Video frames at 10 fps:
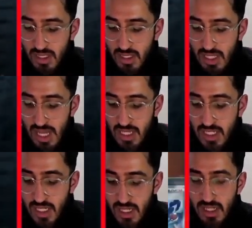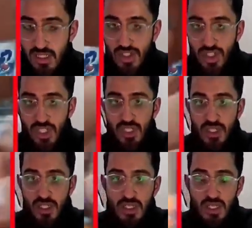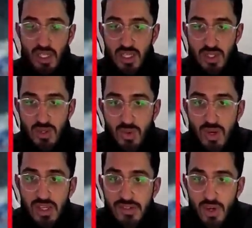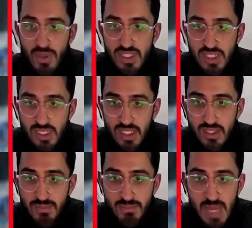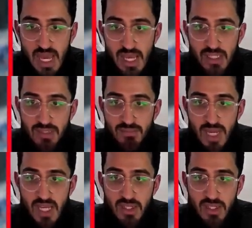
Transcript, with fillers: Galadurge, All I know is this thing is mad, mad